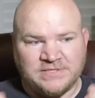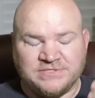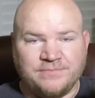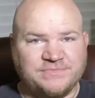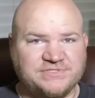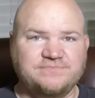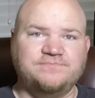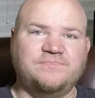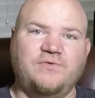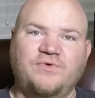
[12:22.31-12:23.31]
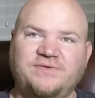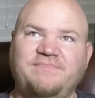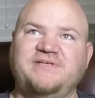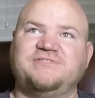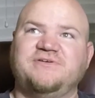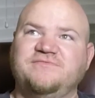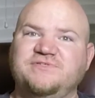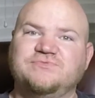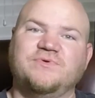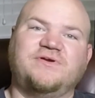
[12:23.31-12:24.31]
So I want to make sure
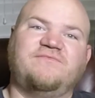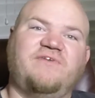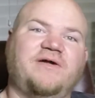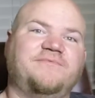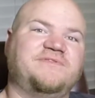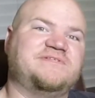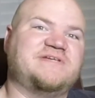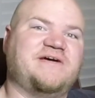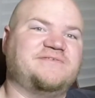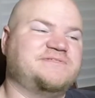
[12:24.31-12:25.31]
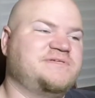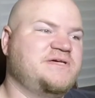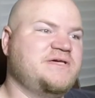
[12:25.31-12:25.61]
everything's working fine with this house.